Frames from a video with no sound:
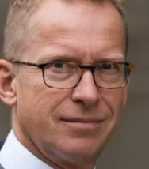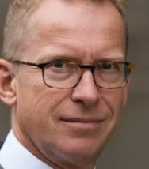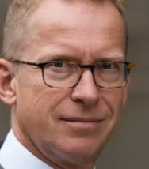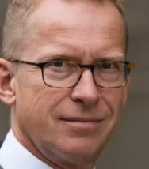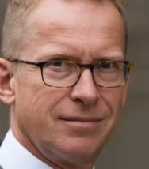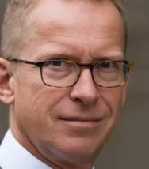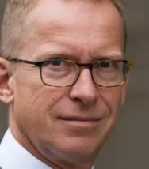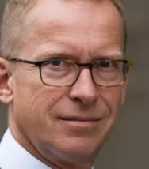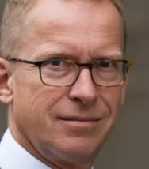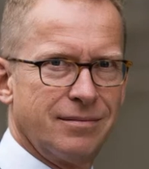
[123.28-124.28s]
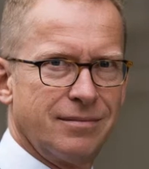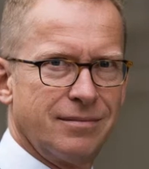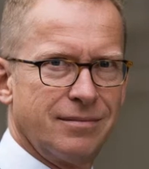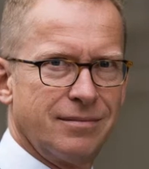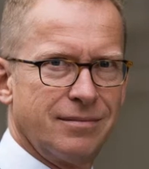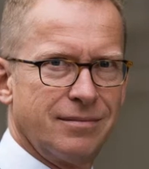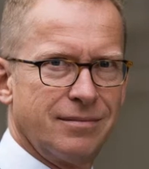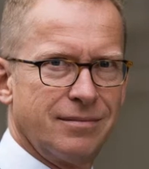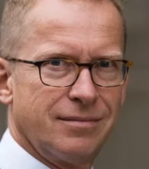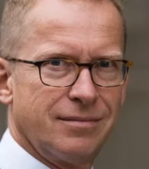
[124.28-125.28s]

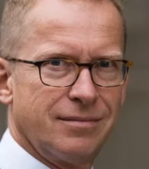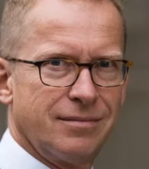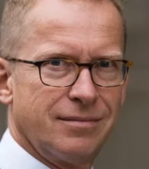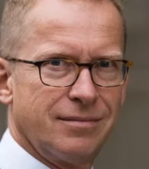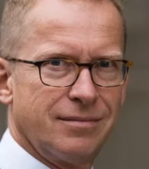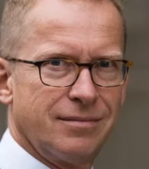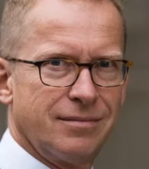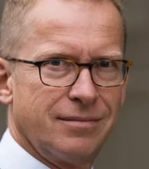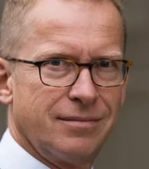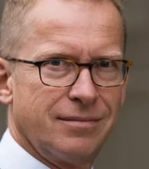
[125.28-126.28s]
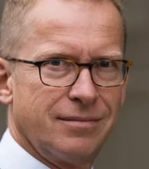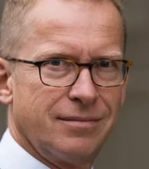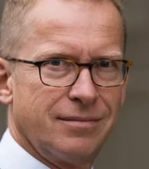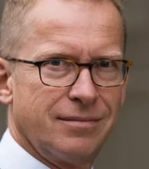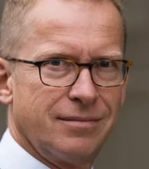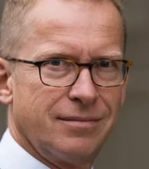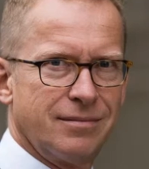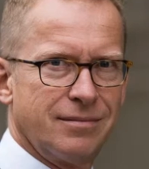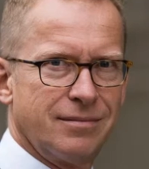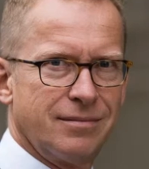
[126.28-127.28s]

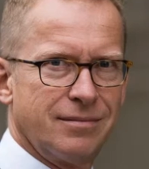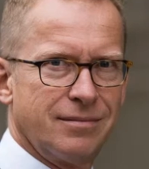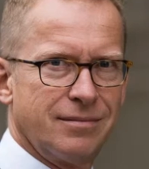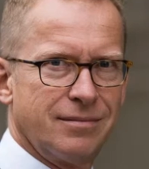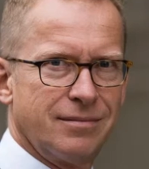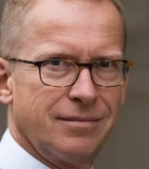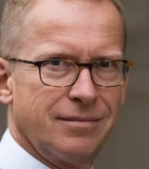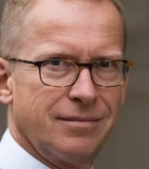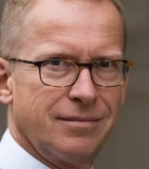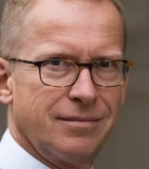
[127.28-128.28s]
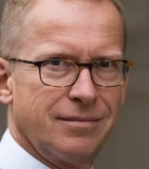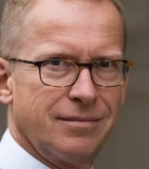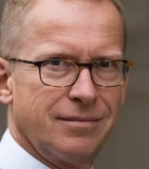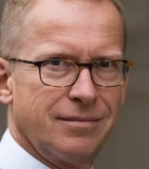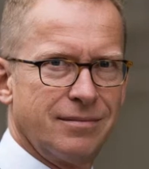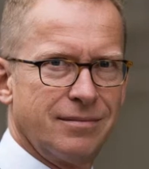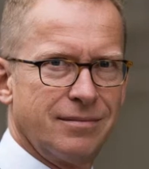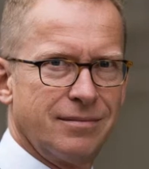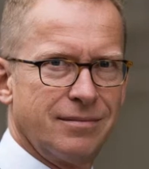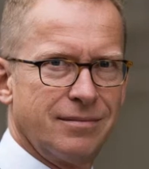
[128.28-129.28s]

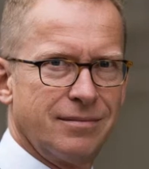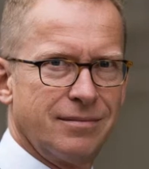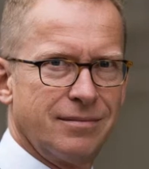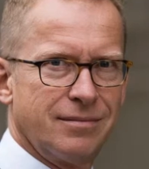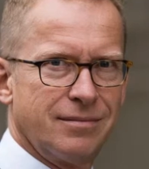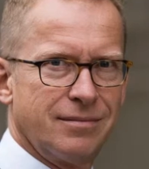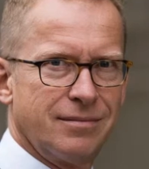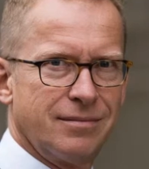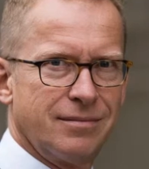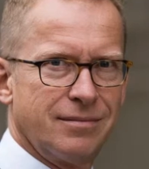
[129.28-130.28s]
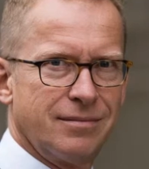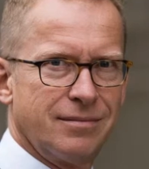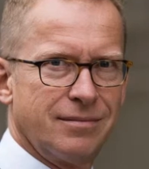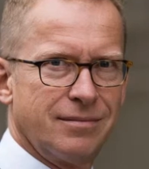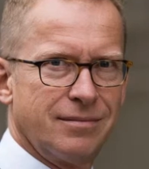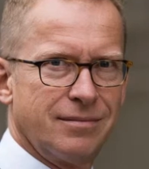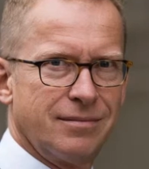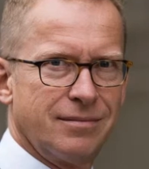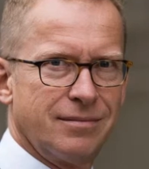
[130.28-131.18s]
This is a still picture; no speech is visible.